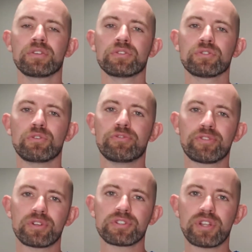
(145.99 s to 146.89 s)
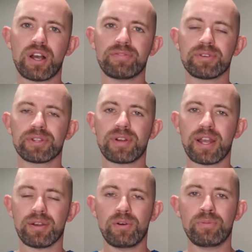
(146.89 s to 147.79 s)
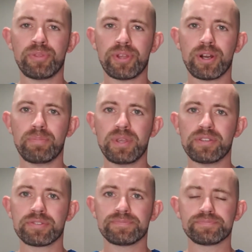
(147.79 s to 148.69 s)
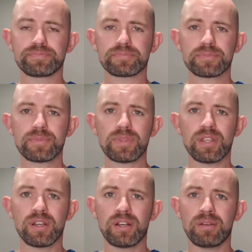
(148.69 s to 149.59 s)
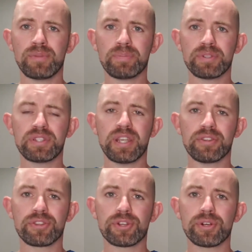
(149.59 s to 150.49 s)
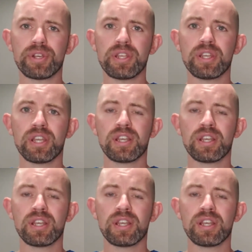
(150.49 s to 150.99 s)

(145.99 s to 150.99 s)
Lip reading: So first off, with our at-home therapies, up to day 30,